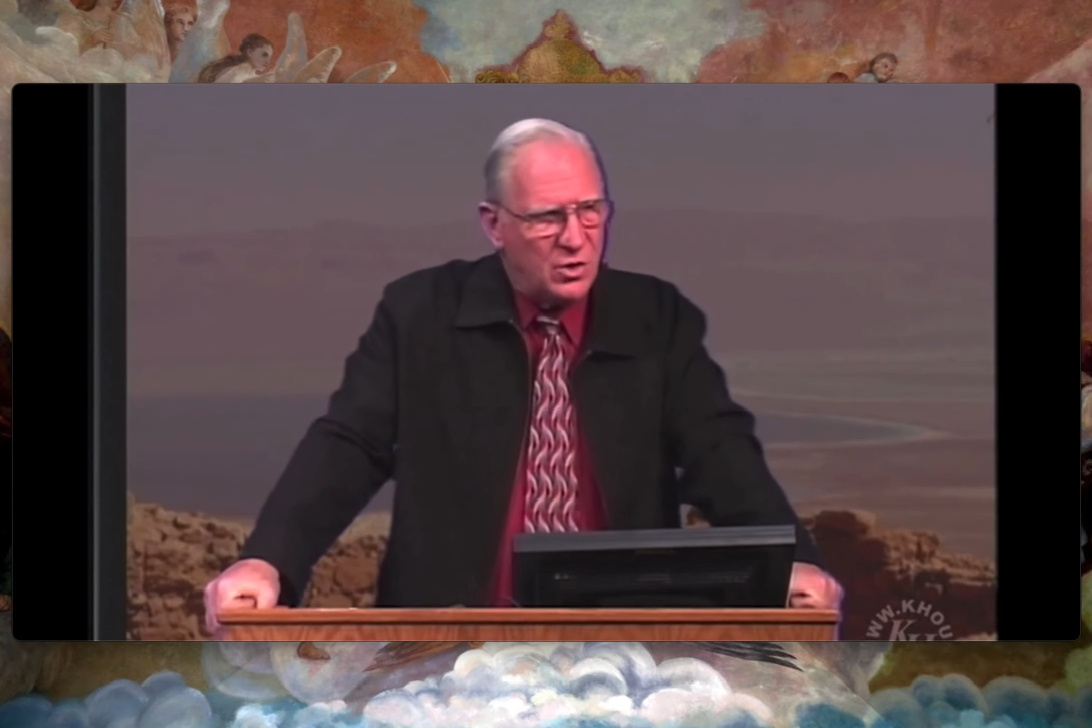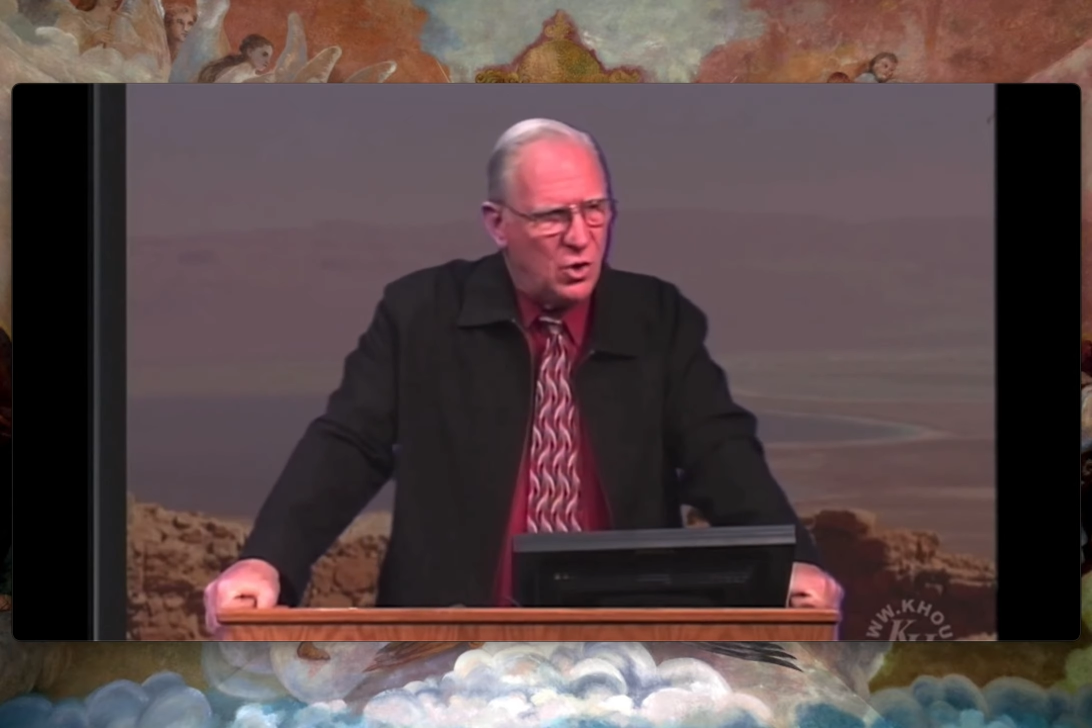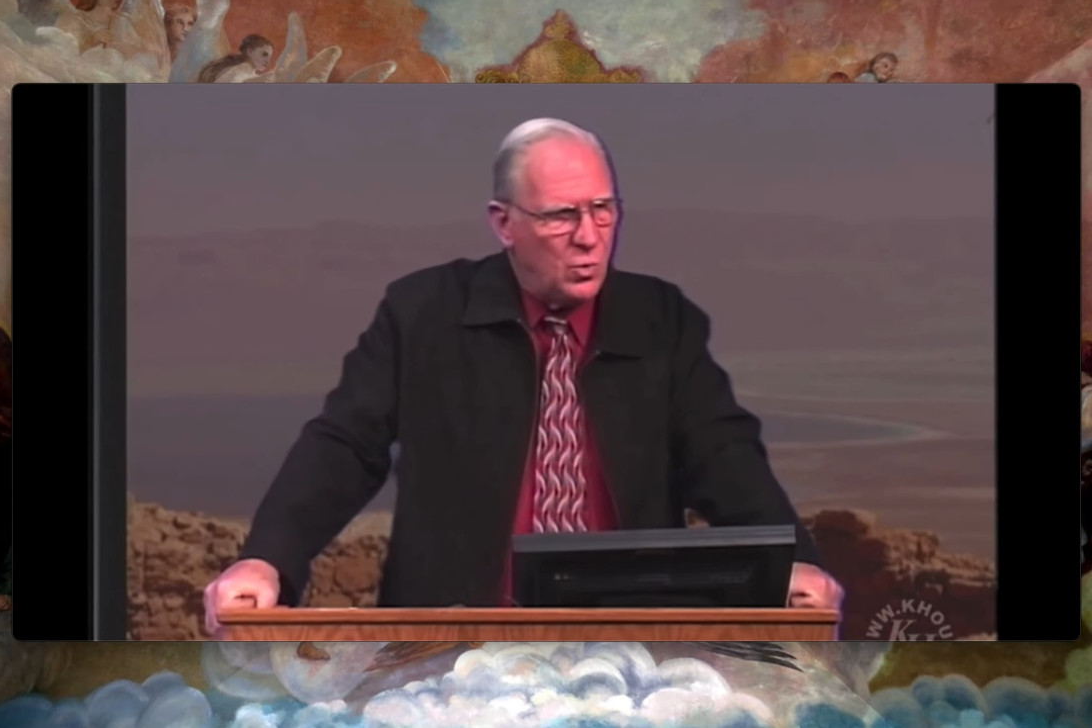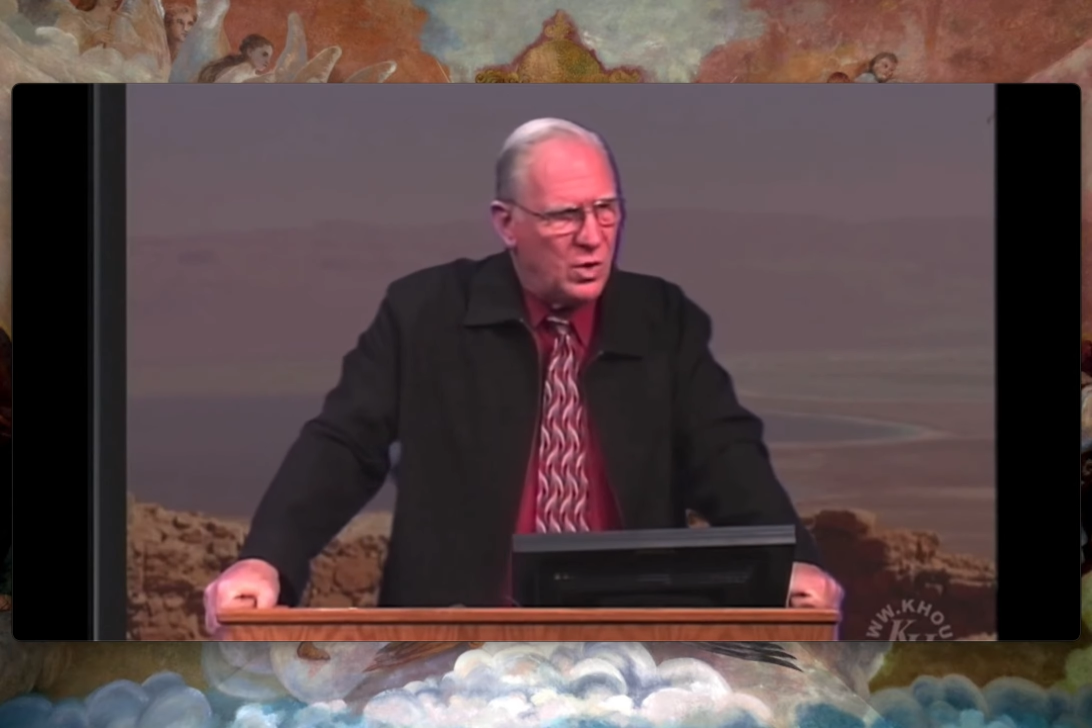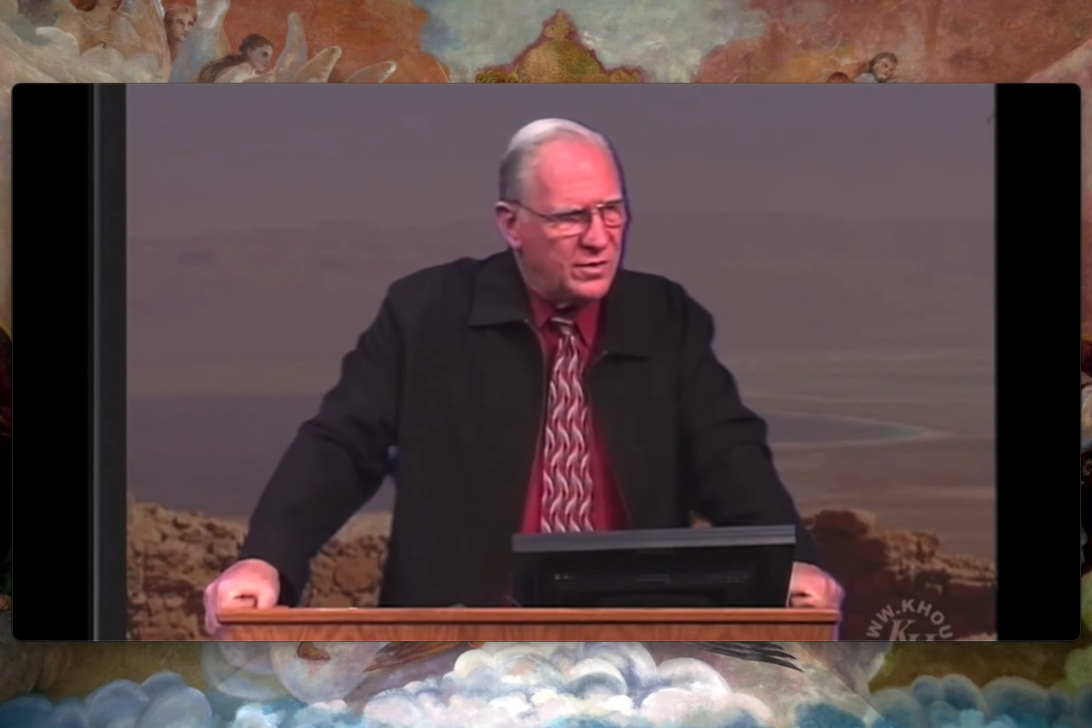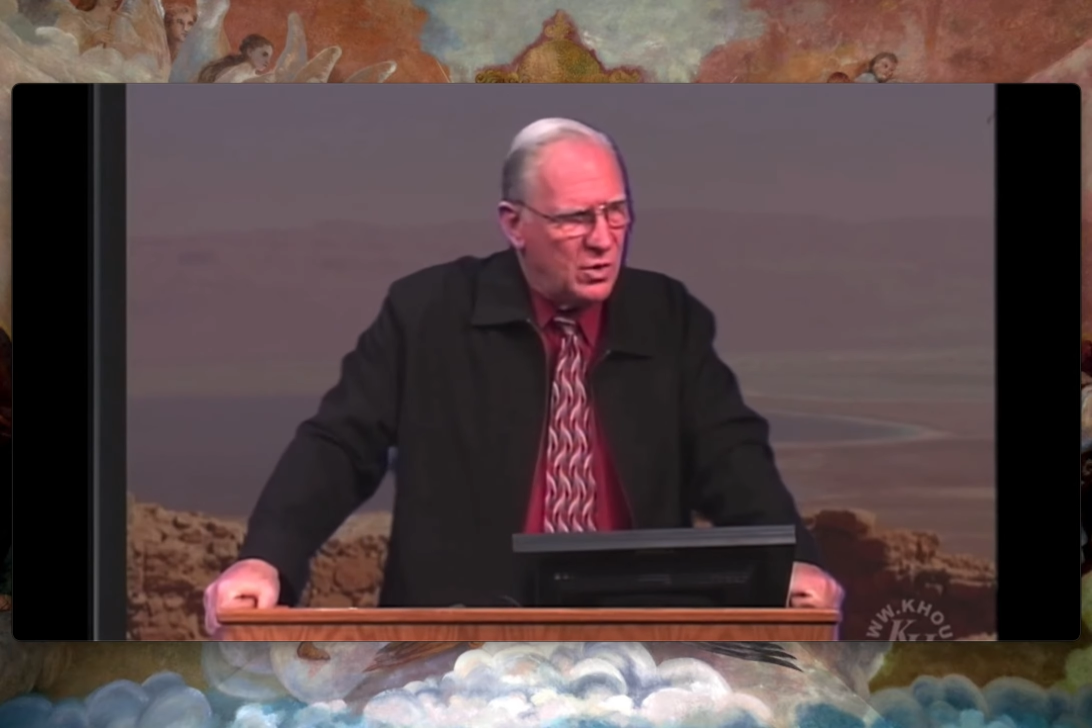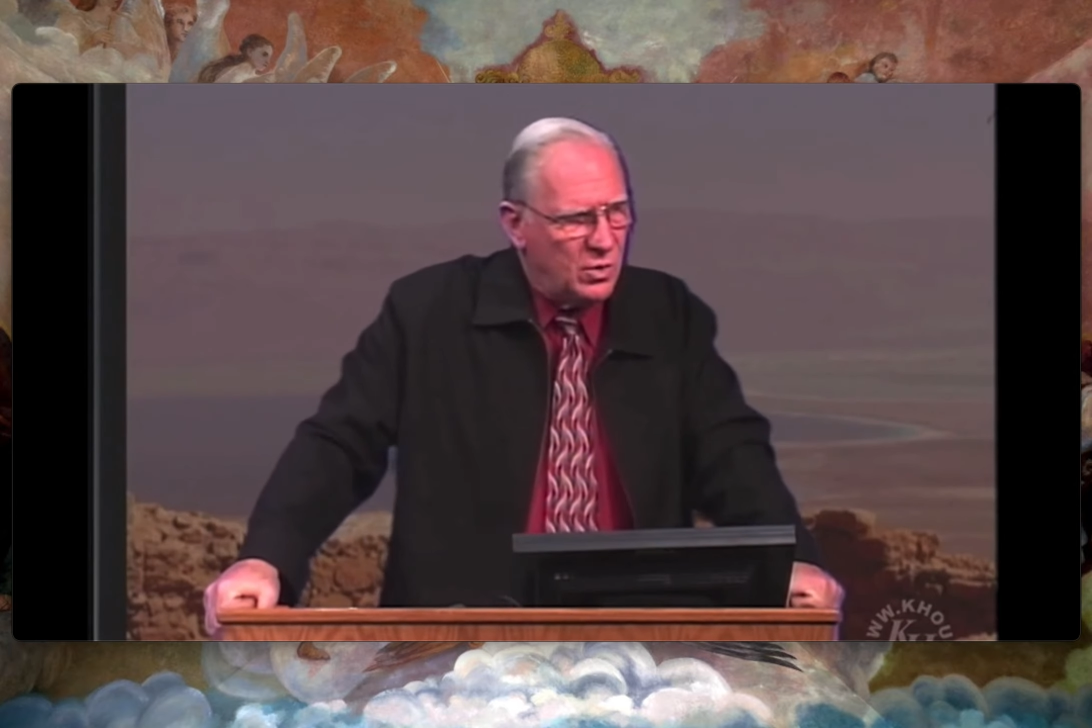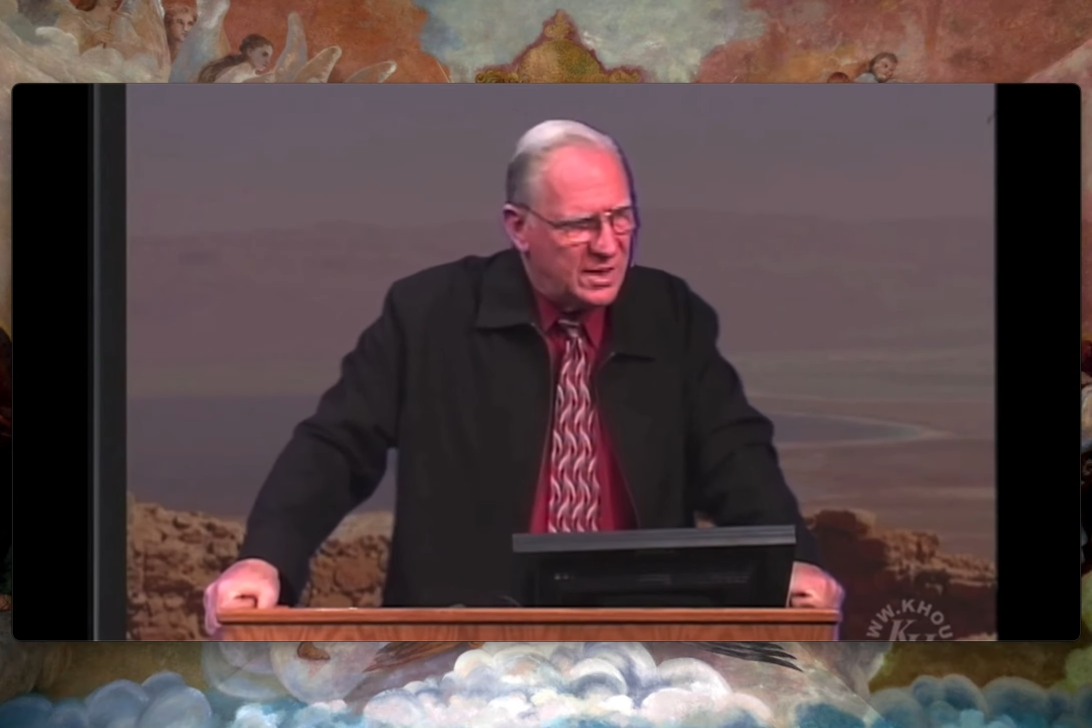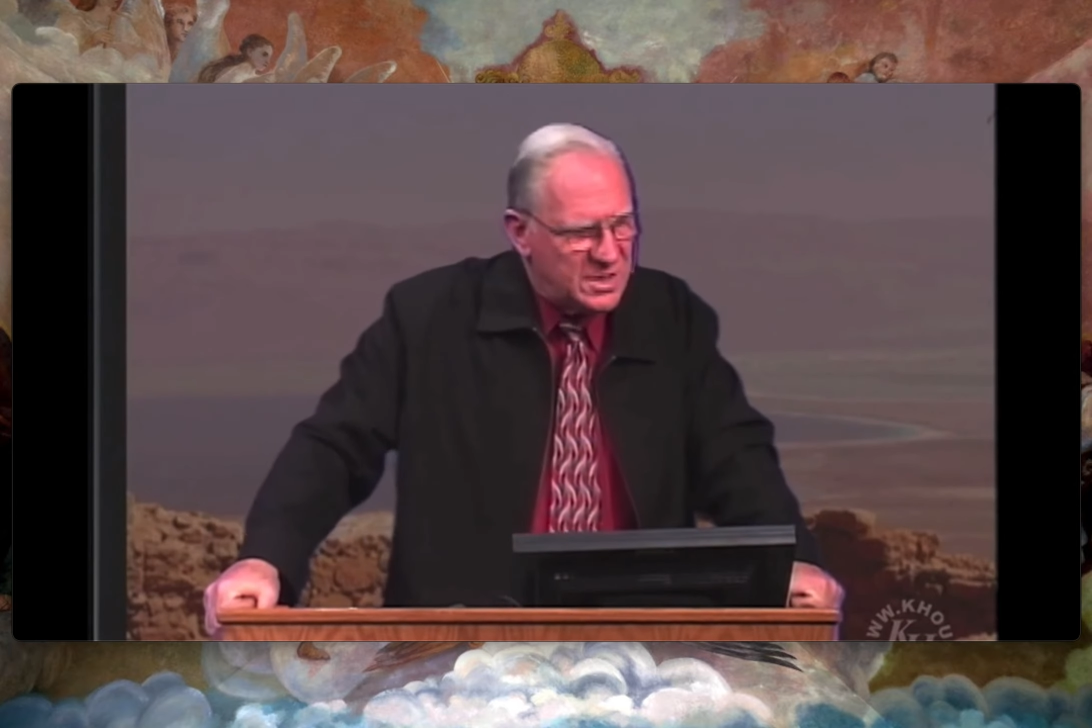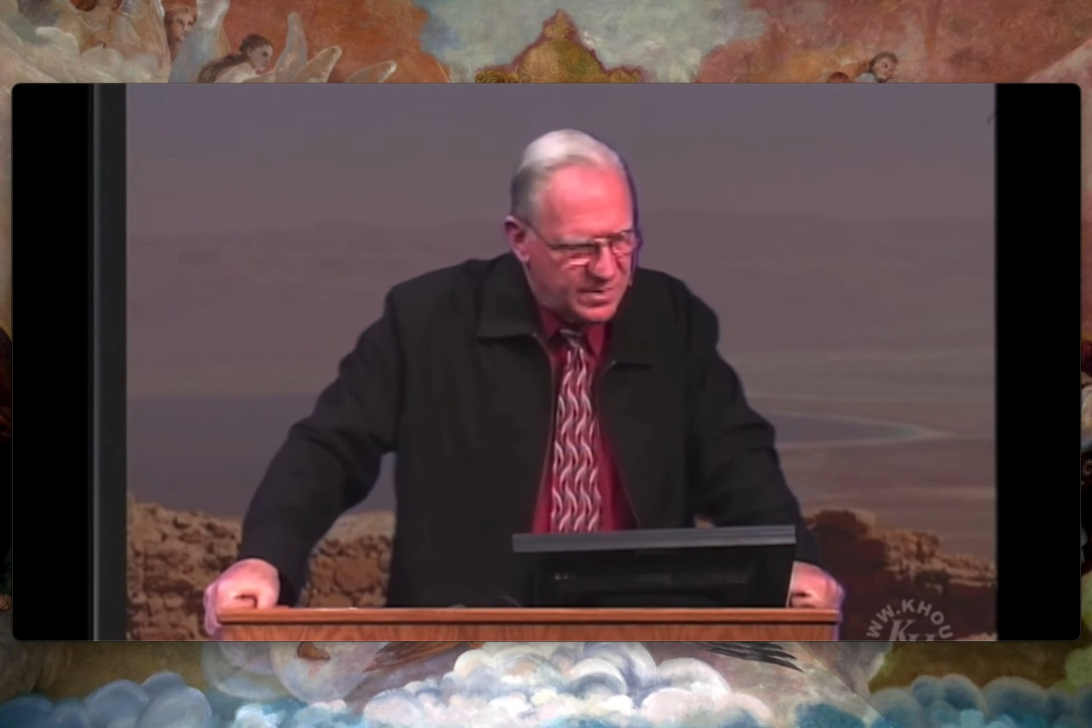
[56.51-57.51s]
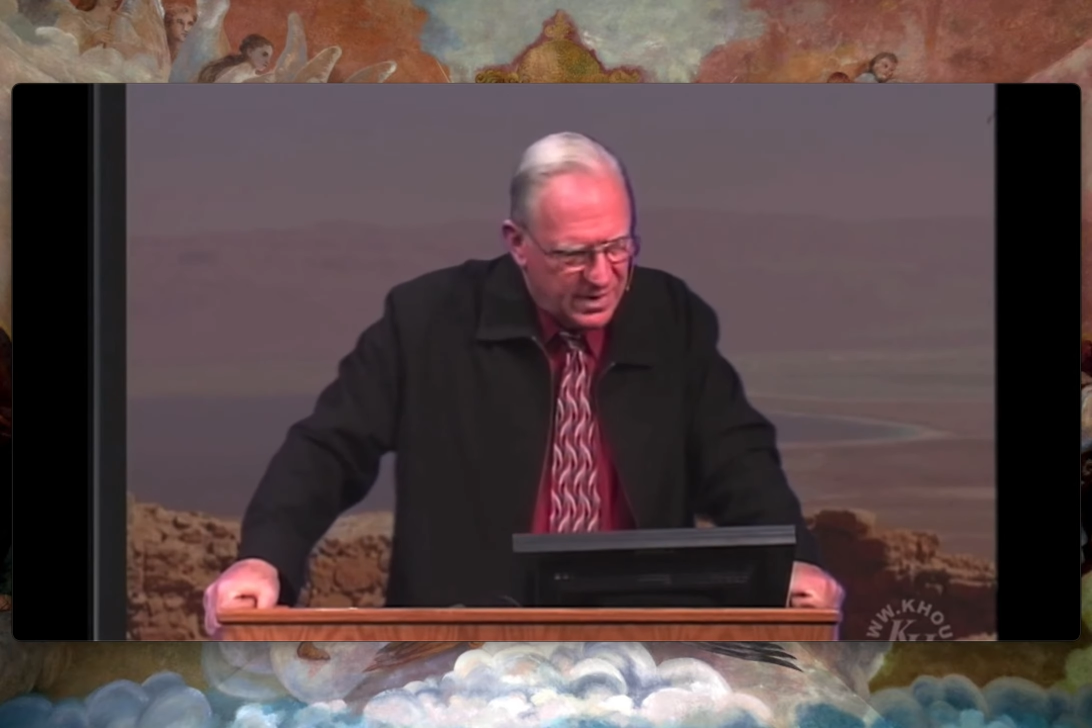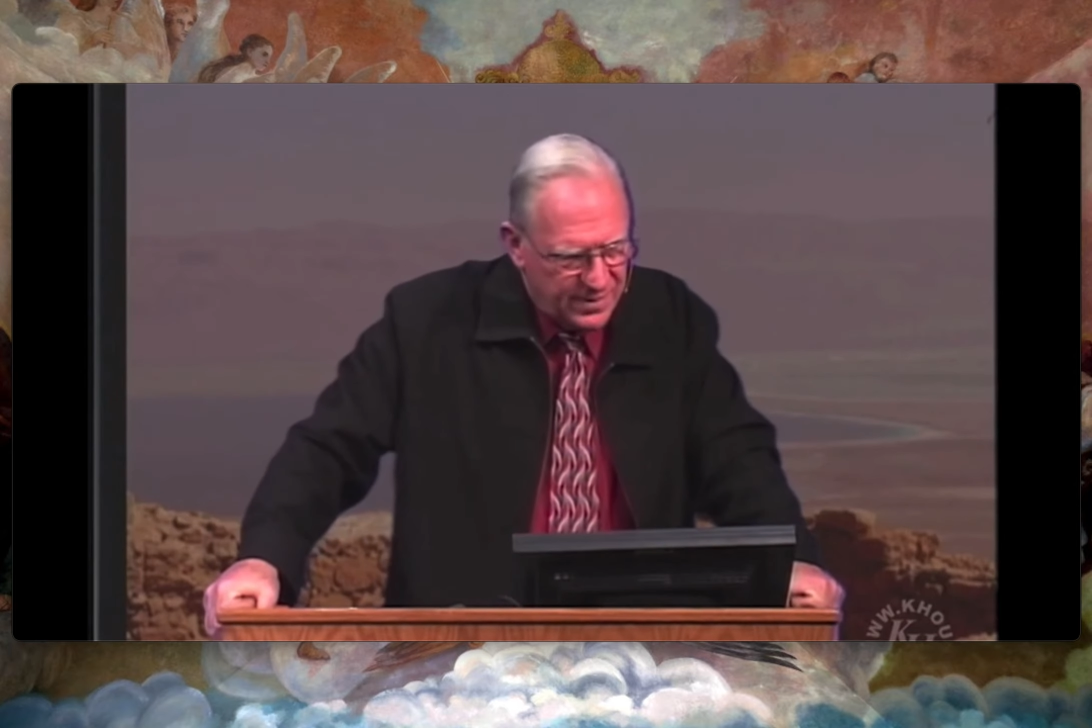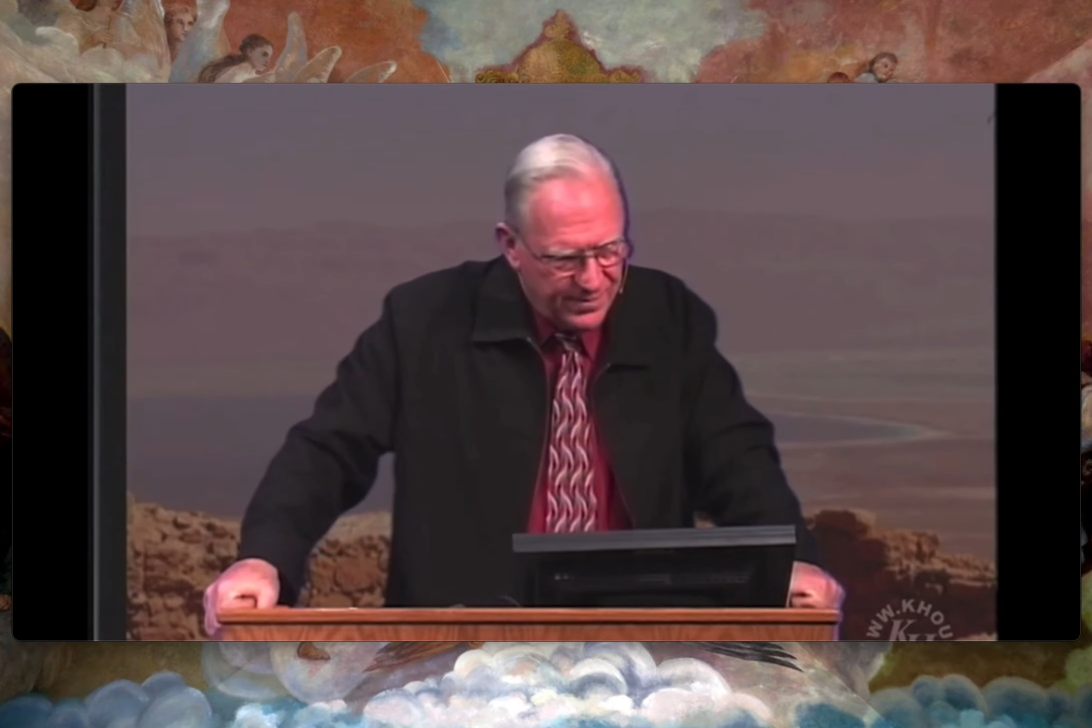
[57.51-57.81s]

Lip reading: homework in the Old Testament.